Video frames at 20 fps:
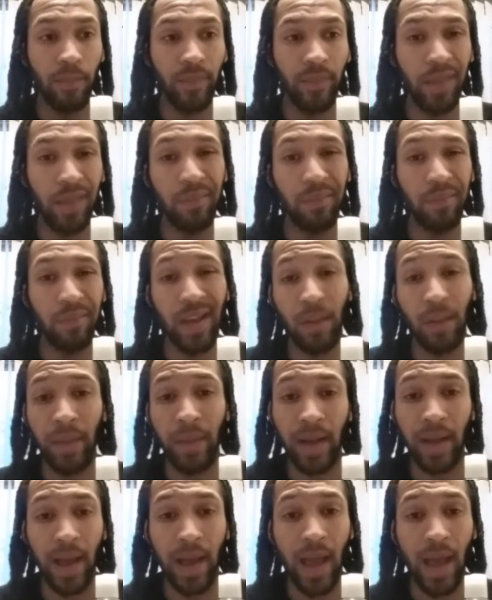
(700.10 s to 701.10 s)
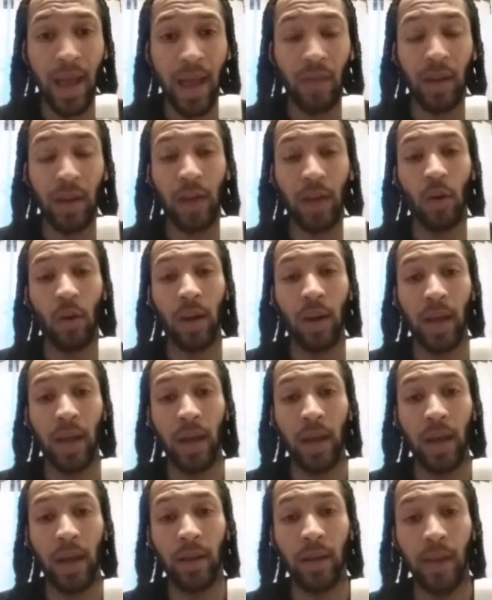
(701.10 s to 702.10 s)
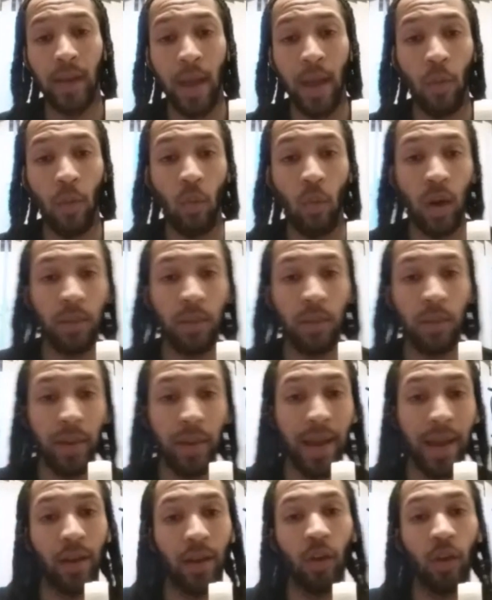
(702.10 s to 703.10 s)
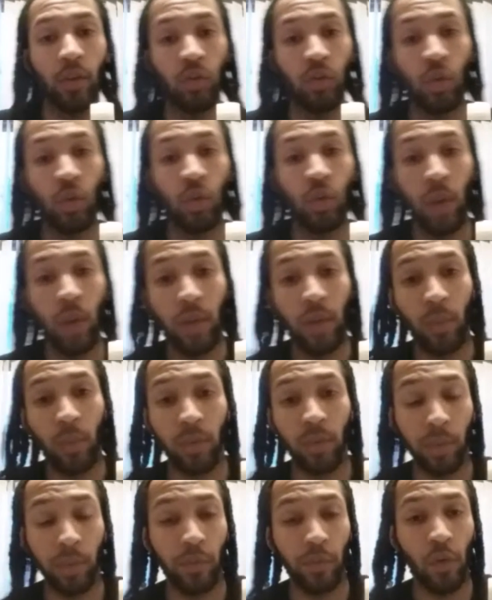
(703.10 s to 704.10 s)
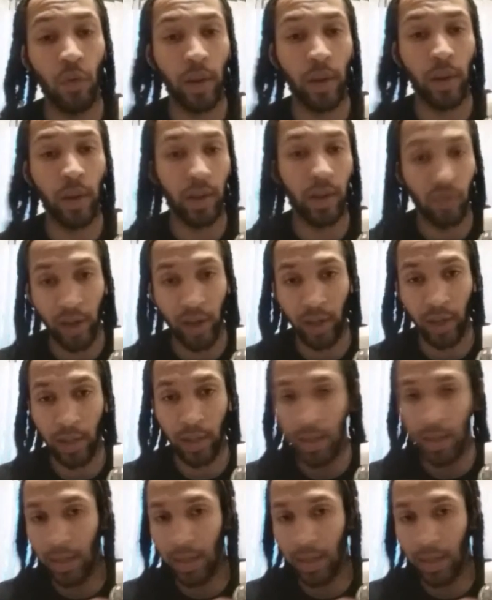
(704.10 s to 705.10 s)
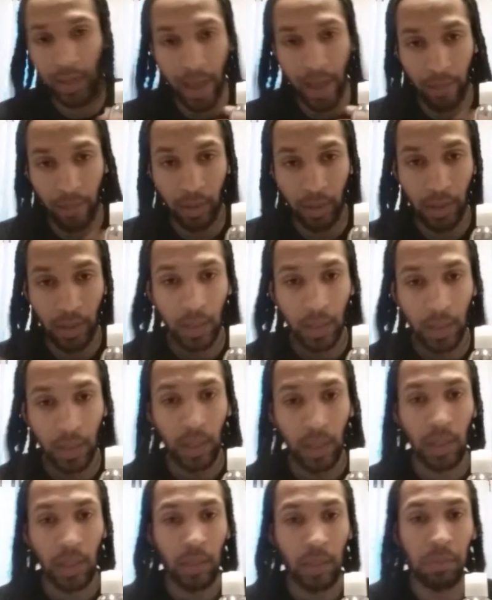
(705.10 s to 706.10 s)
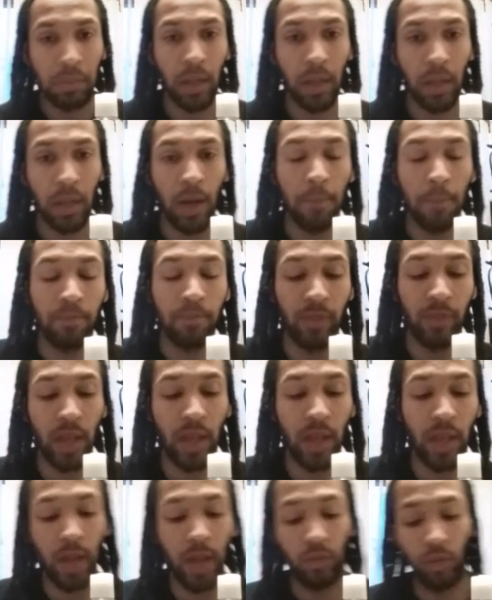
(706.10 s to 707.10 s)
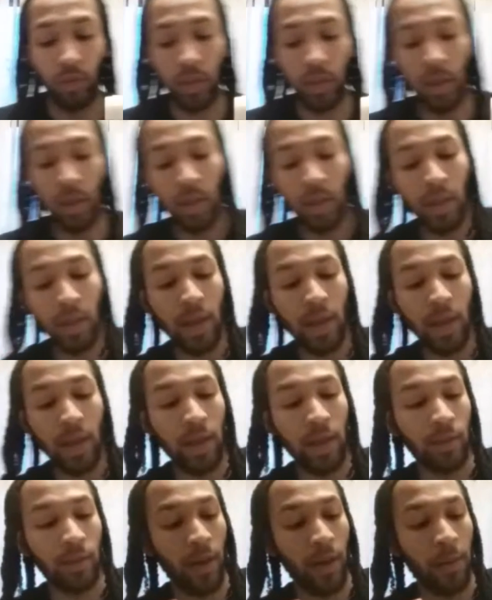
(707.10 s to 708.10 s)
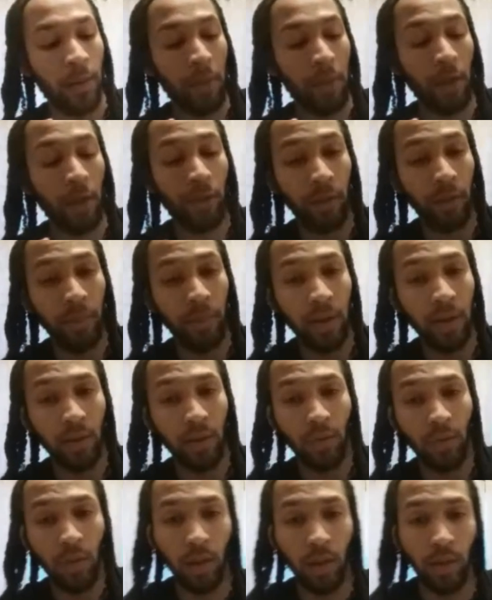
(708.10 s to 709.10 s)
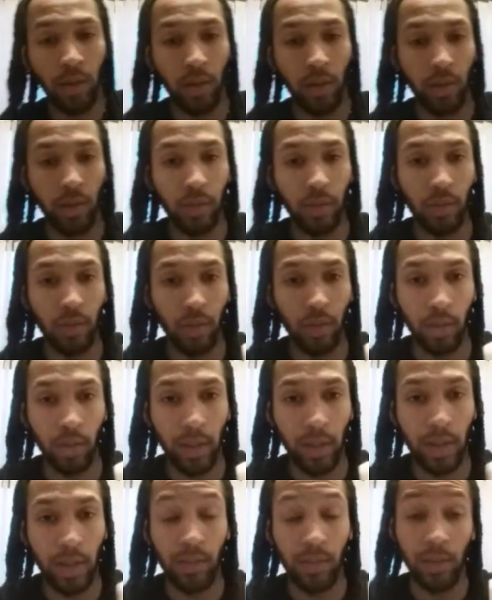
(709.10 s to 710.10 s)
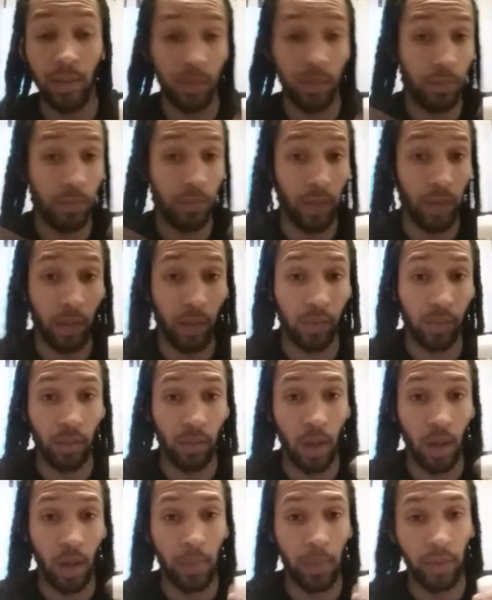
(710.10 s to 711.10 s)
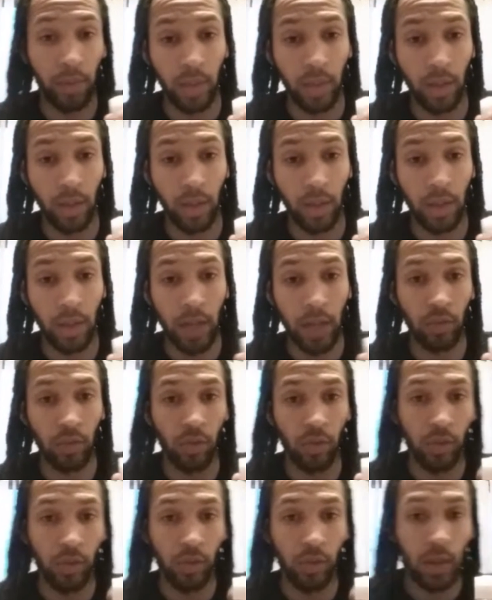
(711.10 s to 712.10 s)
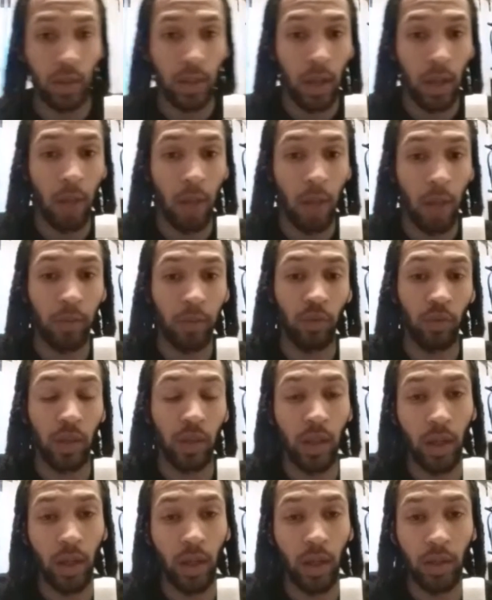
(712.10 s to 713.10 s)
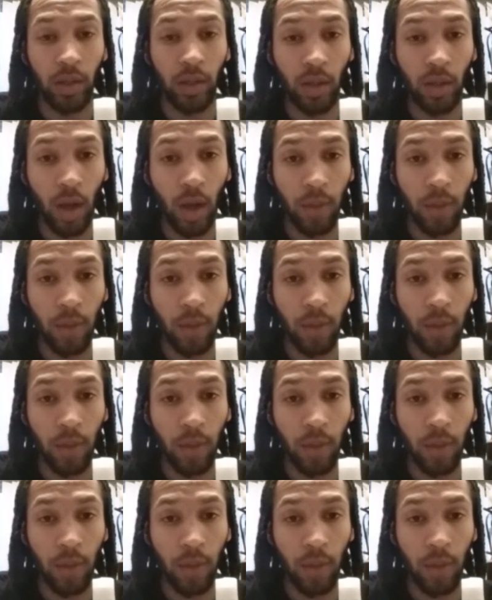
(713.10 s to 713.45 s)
They may or may not have it. I know I got it at one, but I had to go to 2 other ones before and check, and they didn't have it. But yeah, it's a really good line. I recommend it to all of the the ladies and some fellas out there, the naturals. It's really good.